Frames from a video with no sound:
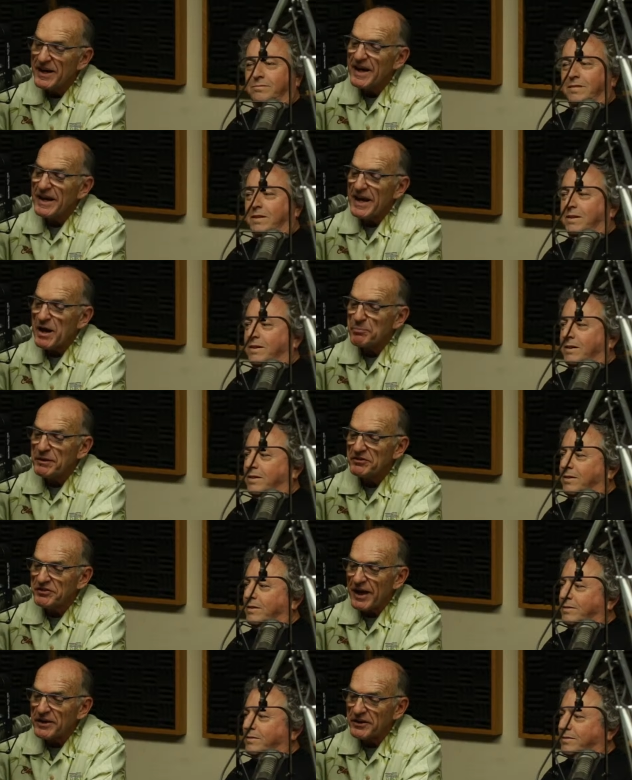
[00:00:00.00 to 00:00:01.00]
Speaker 1: Hey, happy
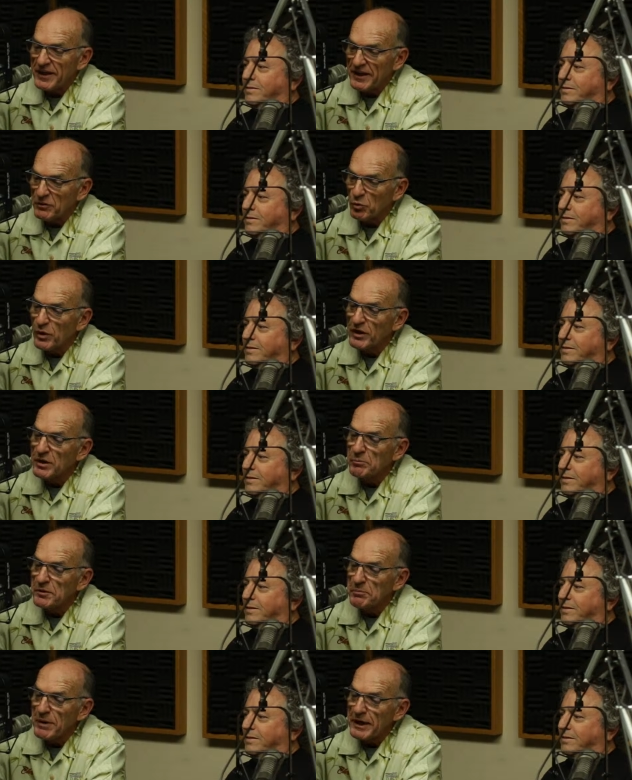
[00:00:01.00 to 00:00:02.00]
Saturday and welcome
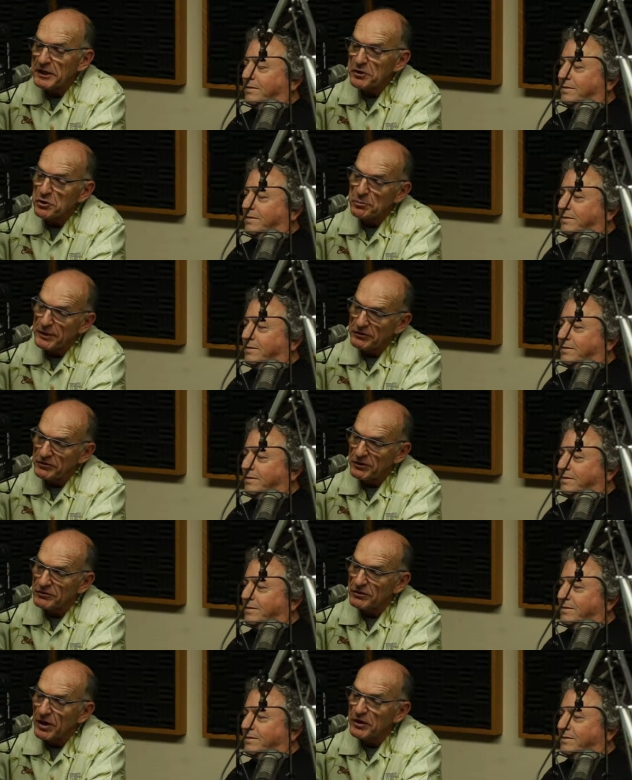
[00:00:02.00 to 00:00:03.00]
to Minding Your
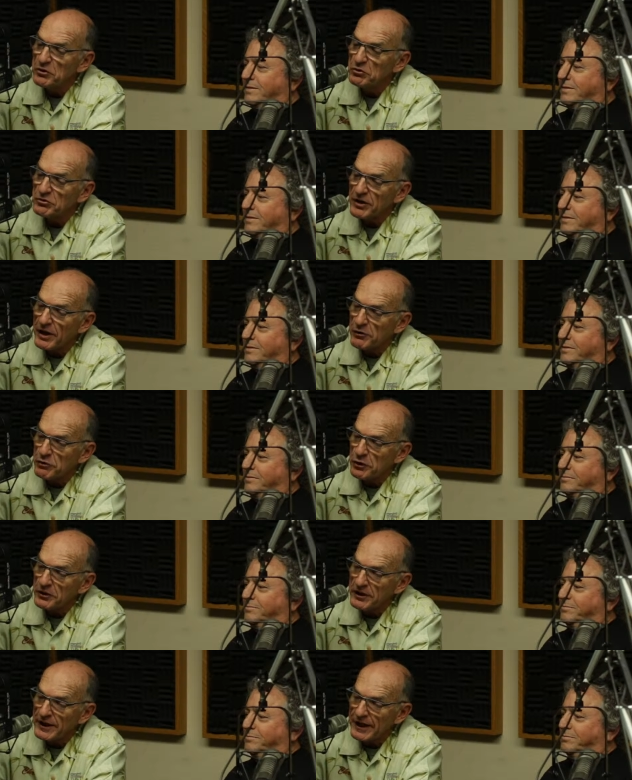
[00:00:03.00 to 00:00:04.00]
Business on News Talk
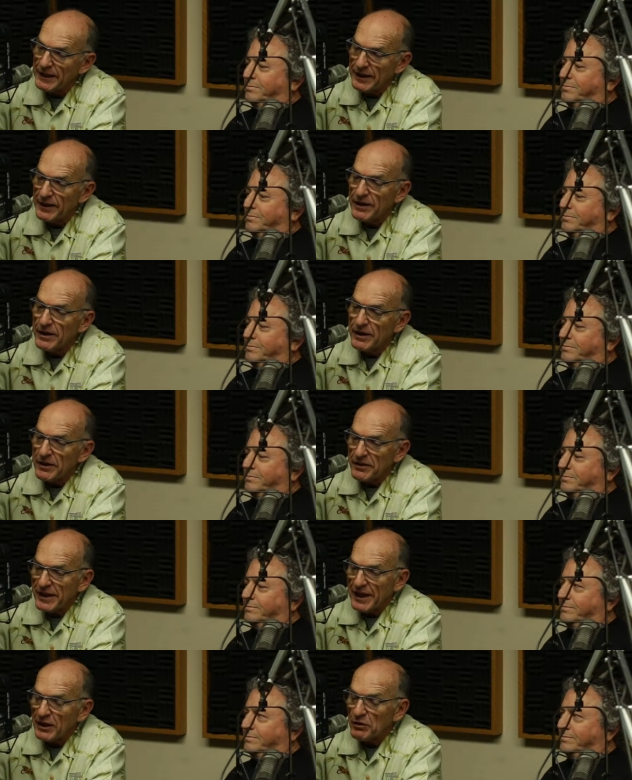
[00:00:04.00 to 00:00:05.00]
1380, the
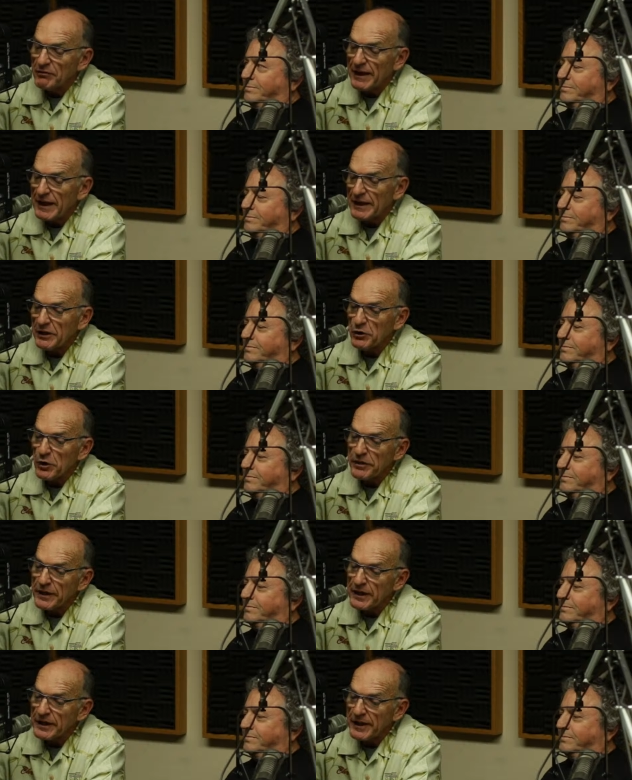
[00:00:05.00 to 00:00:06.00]
Antelope Valley and North
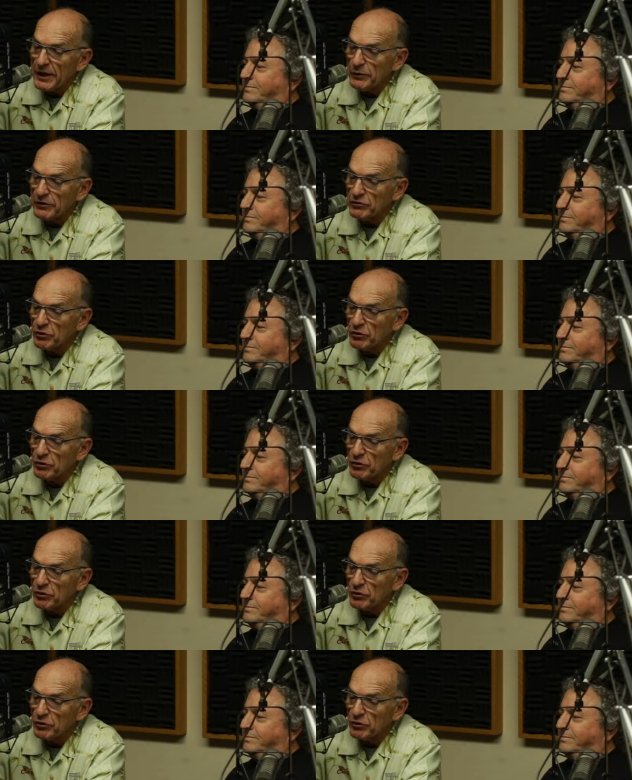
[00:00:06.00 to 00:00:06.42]
LA County